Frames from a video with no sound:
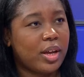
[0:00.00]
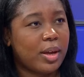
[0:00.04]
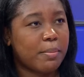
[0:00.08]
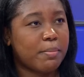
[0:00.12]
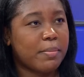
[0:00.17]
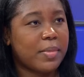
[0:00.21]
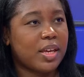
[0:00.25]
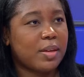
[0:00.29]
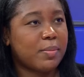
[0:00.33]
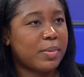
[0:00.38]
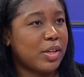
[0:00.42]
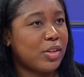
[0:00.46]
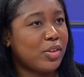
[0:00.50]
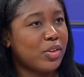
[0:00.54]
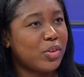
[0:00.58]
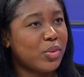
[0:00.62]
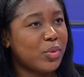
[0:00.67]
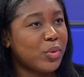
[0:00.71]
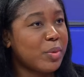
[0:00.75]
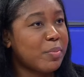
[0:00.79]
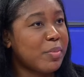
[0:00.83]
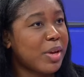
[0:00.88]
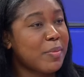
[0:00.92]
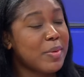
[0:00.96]
may be new
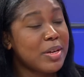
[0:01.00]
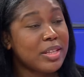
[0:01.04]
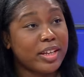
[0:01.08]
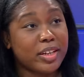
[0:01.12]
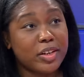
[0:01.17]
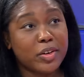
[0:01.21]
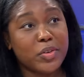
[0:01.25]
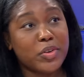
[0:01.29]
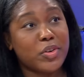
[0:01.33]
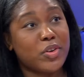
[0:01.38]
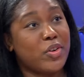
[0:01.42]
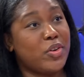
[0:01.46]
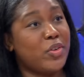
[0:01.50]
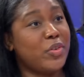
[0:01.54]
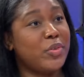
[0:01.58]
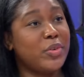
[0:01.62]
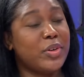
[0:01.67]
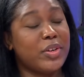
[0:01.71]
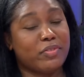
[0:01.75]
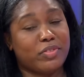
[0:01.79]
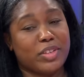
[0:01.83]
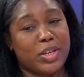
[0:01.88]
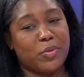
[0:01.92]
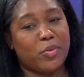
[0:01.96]
or maybe they don't know
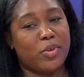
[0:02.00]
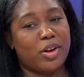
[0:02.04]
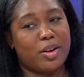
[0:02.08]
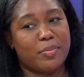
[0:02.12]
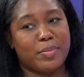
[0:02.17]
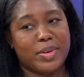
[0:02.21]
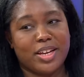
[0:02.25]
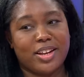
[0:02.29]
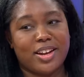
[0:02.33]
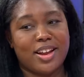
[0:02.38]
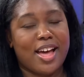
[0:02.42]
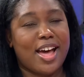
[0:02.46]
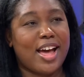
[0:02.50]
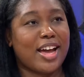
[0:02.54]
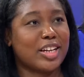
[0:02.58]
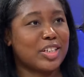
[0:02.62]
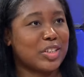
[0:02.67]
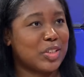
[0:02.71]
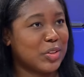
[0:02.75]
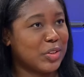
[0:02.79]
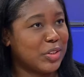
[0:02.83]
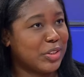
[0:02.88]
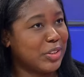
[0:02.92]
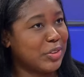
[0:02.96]
if they want to be an
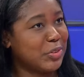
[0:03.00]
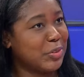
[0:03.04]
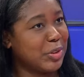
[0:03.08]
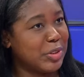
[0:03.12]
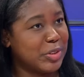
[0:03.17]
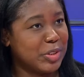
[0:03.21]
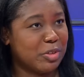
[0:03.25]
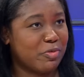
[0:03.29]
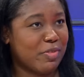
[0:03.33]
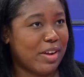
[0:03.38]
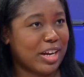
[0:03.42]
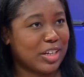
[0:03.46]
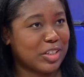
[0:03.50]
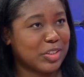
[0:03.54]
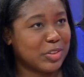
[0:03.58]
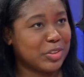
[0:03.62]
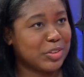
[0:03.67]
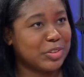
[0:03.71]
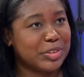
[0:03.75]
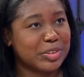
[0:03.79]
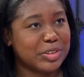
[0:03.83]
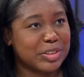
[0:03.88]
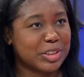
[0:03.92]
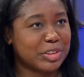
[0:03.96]
actor or a director
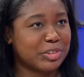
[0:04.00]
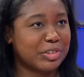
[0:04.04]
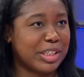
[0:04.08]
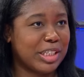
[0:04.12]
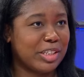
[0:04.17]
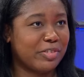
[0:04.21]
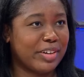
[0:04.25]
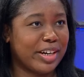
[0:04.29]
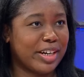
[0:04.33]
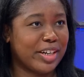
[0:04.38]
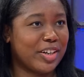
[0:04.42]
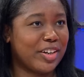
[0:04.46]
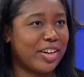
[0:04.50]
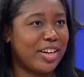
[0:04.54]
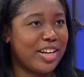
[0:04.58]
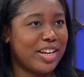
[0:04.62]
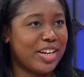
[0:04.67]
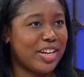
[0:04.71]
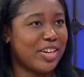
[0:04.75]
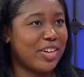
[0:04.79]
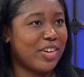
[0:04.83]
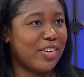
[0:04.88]
or a screenwriter? You